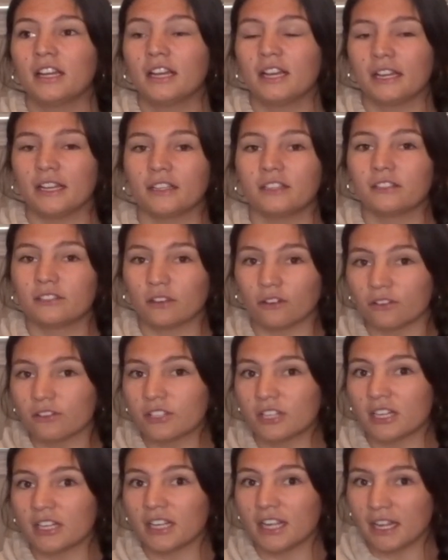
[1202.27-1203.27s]

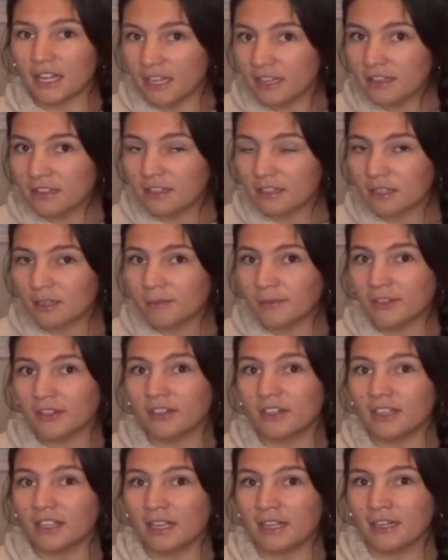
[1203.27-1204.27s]
indulging in the
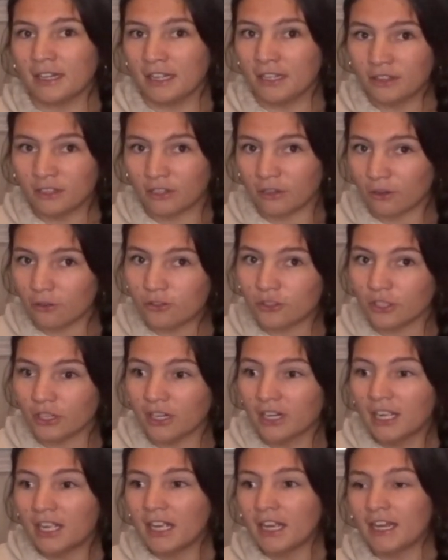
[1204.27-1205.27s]
community and in the
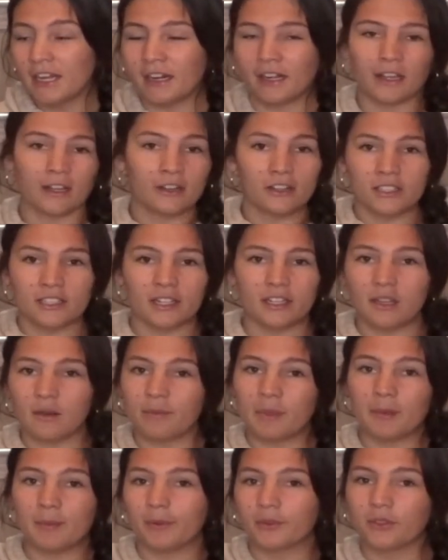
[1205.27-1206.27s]
culture. And I understand that
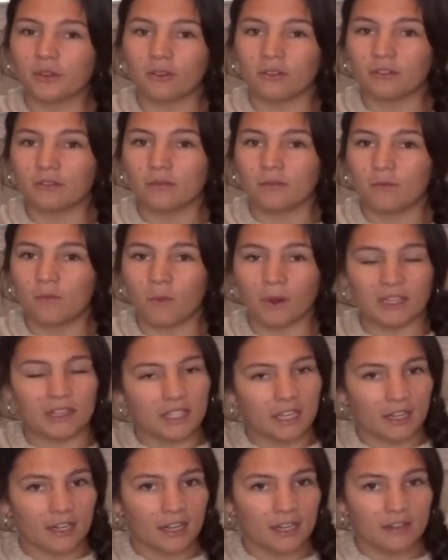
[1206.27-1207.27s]
people don't want
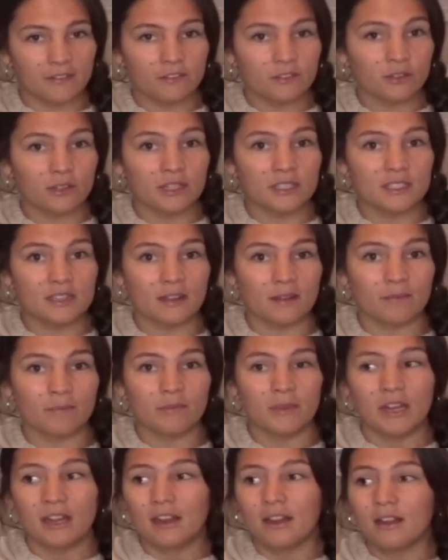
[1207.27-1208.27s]
that kind of
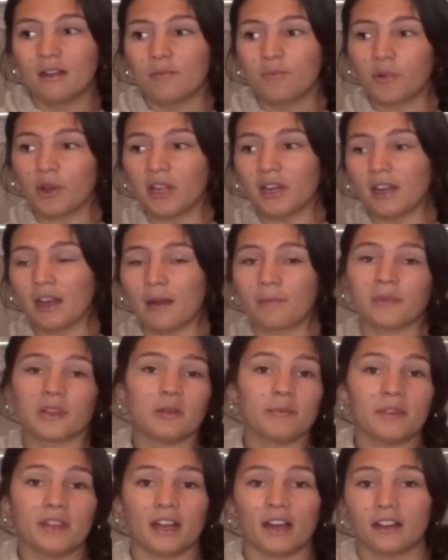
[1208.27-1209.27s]
tourism, but I'm going
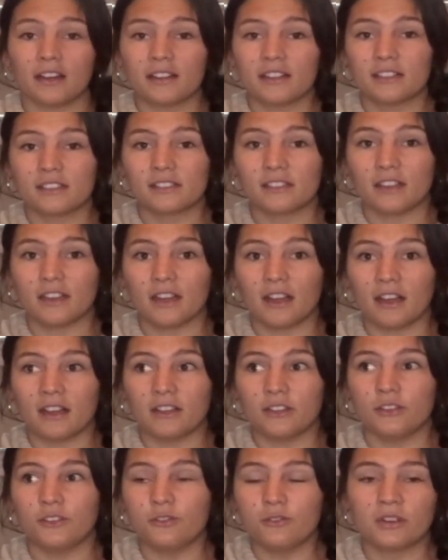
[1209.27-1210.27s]
to be honest,
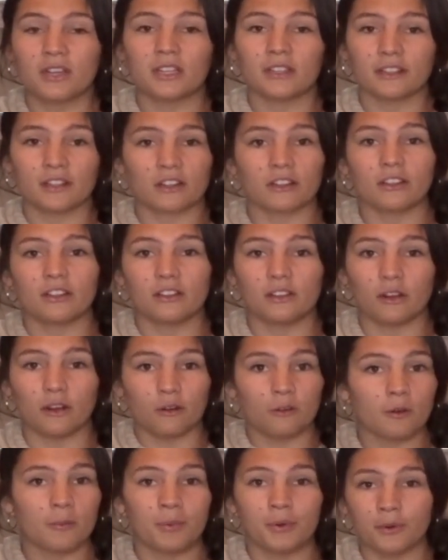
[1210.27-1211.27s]
you can literally go
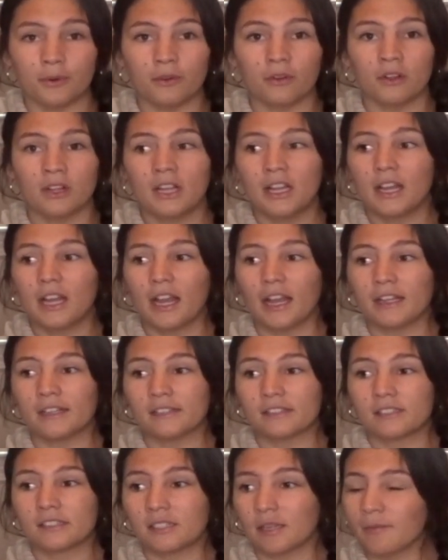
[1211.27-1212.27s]
to a pool
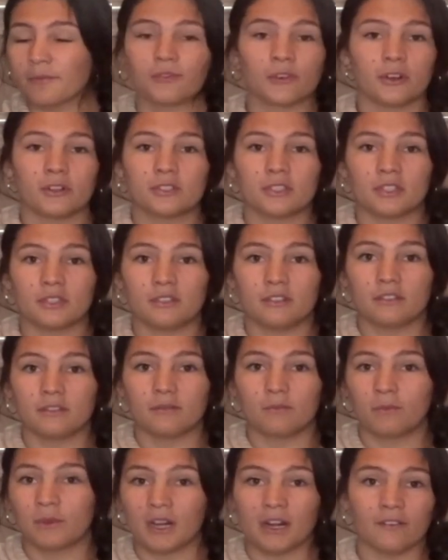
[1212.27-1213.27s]
and sip frozen
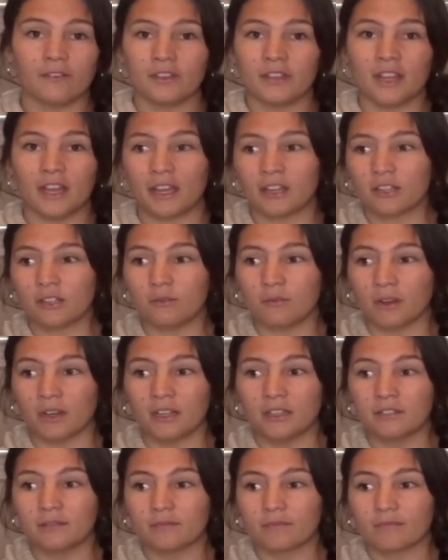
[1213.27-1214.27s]
whatever the heck you
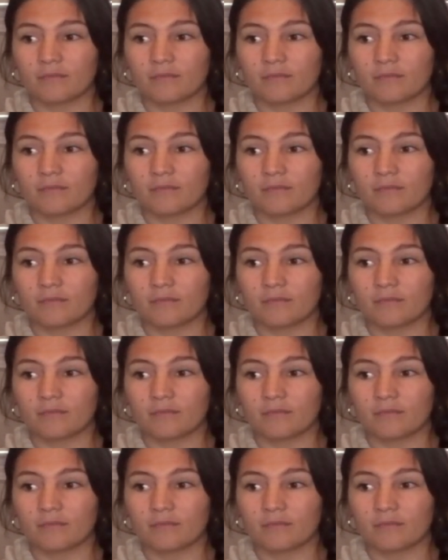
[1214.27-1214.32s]
want